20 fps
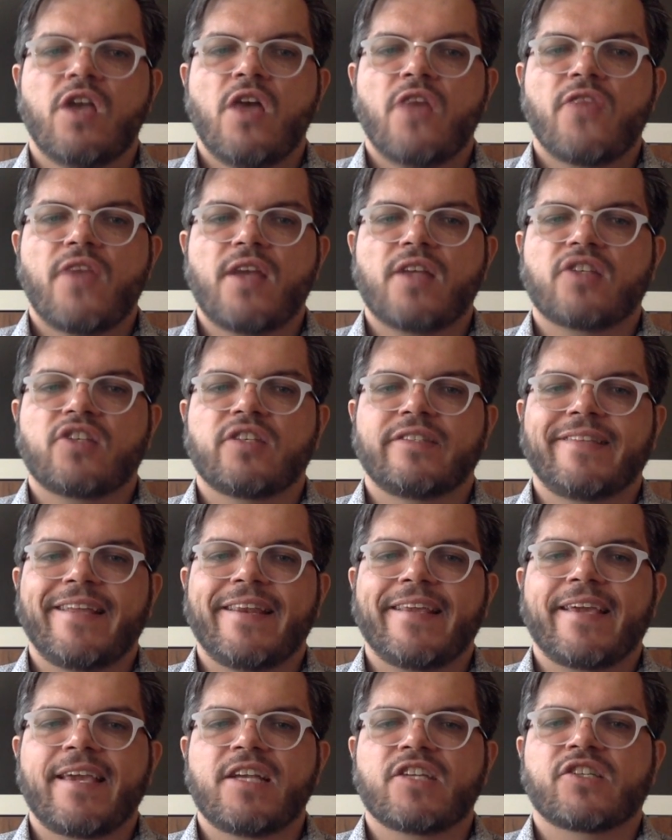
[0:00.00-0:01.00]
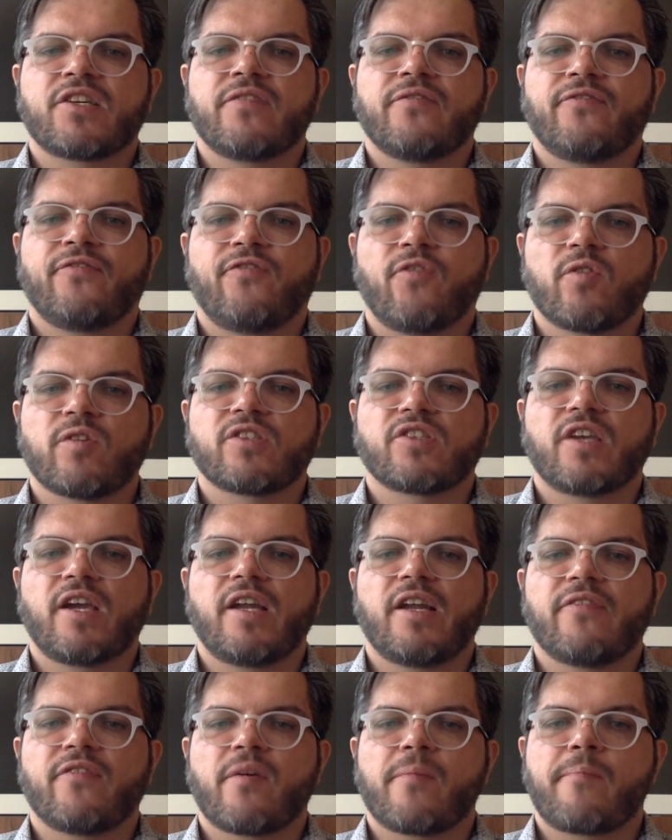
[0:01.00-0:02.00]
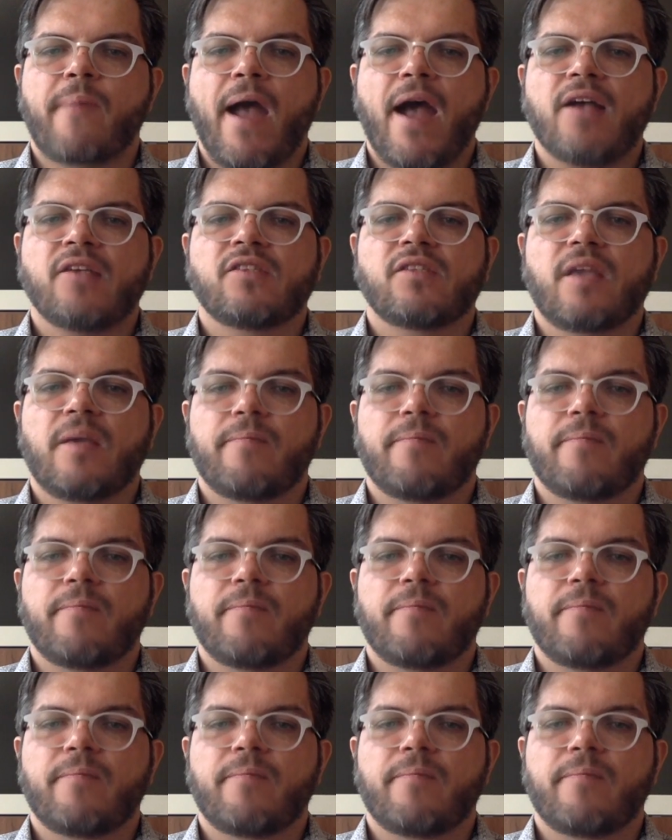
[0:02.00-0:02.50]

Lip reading: thanks to the dedication and foresight of our past